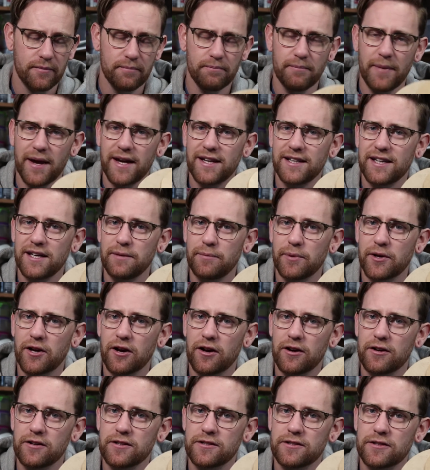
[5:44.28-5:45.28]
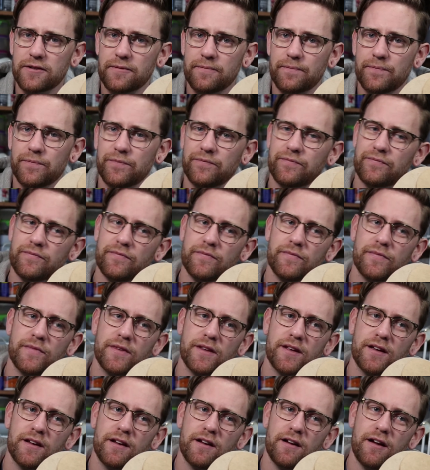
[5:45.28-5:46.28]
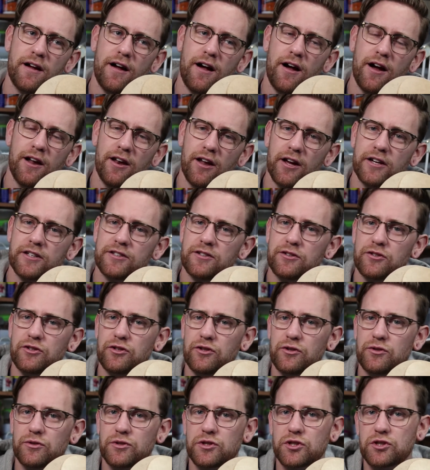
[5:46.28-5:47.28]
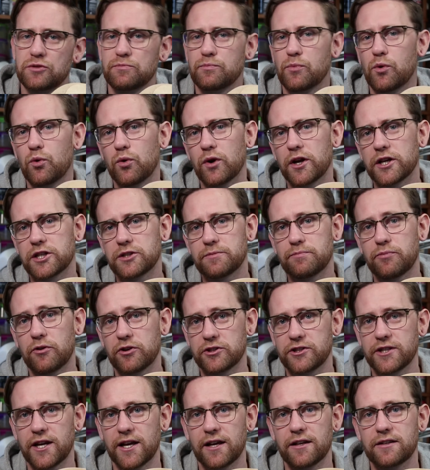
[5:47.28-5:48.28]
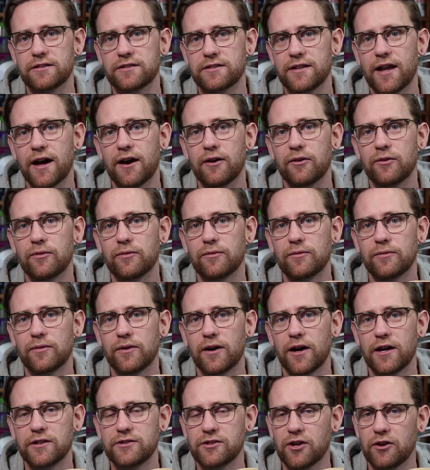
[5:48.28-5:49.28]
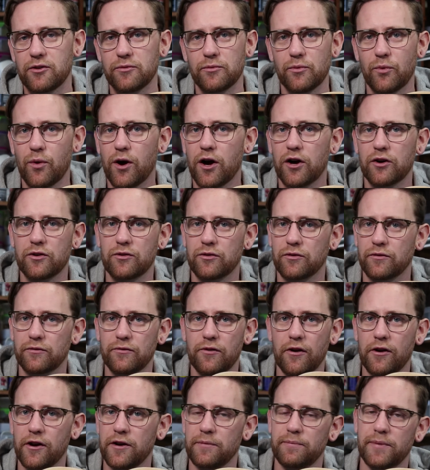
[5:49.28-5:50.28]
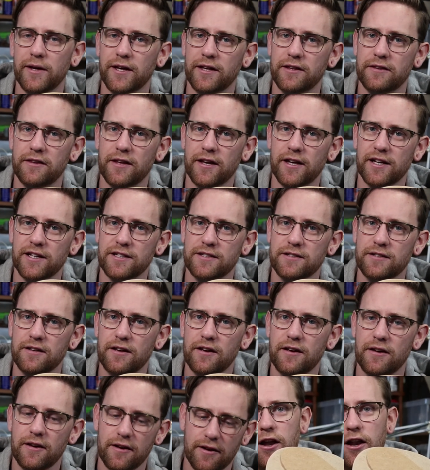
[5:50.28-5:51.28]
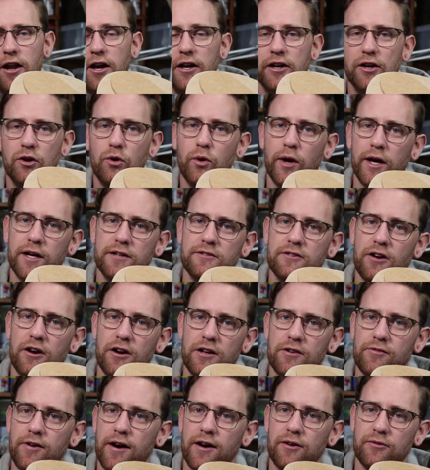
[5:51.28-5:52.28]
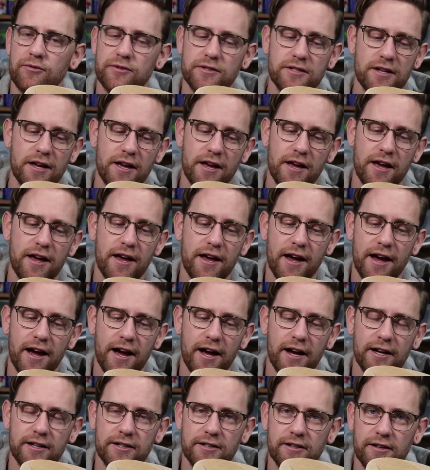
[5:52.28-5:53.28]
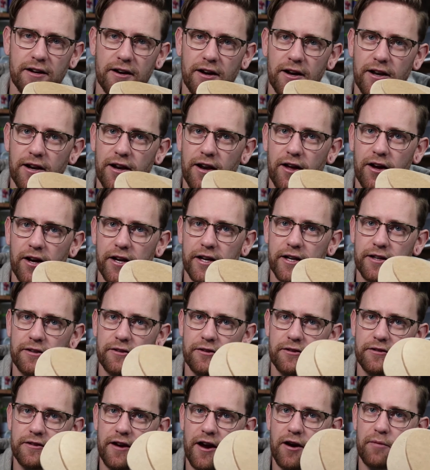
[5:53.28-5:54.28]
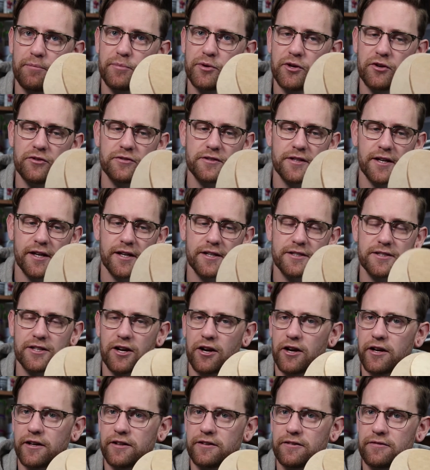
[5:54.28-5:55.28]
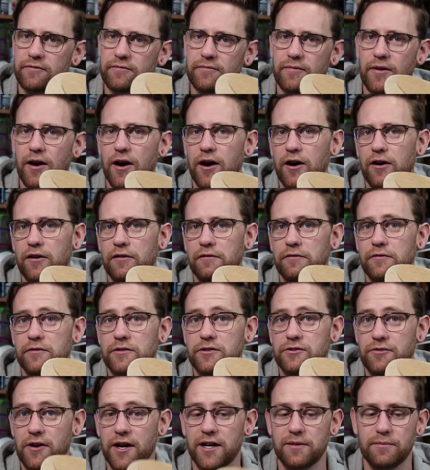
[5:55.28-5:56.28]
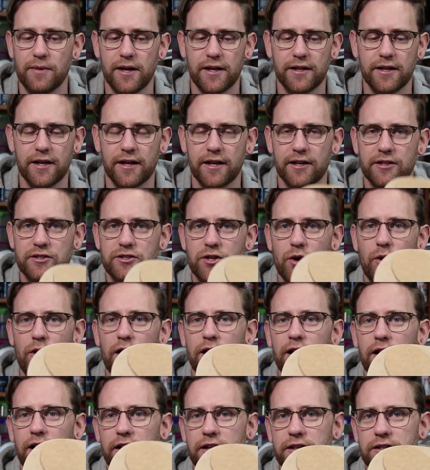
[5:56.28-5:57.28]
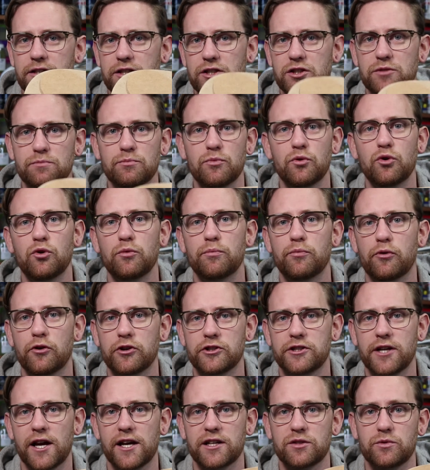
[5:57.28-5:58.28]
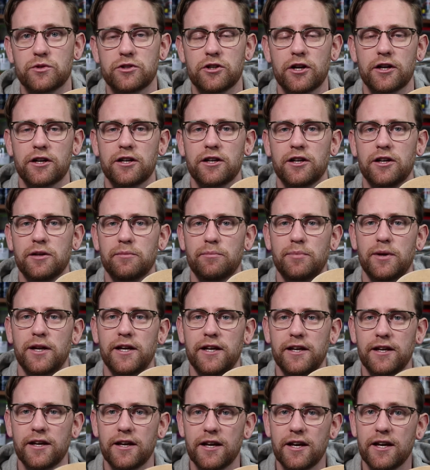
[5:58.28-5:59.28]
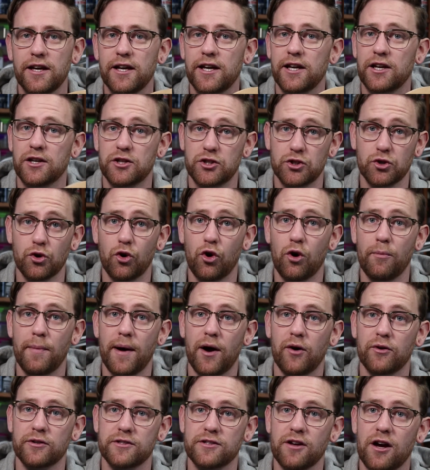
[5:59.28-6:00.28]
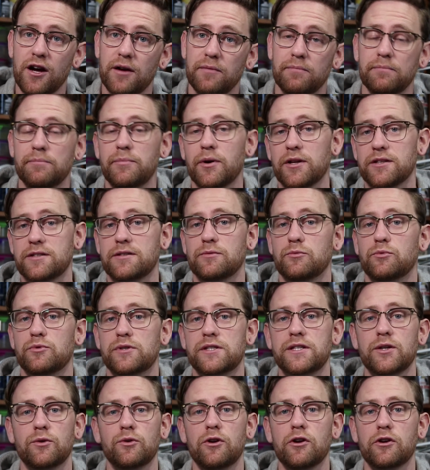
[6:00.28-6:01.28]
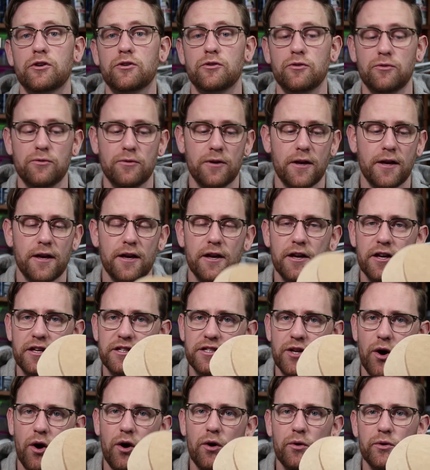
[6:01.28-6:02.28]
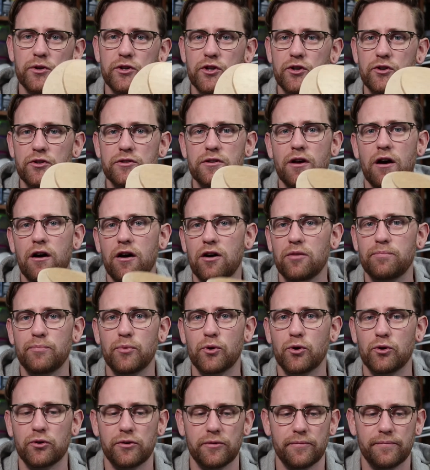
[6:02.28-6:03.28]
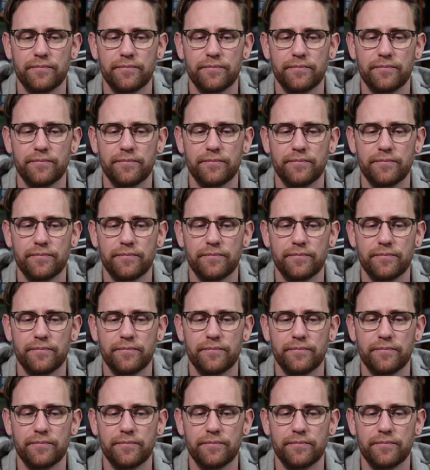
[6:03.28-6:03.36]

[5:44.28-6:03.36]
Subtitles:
mainly because I like to do smallish projects now. I don't work on very big things. I like quick turnarounds and I like the therapeutic side of train making. So I like small projects which I can complete in a short amount of time, but will still look cool. So I would use hardboard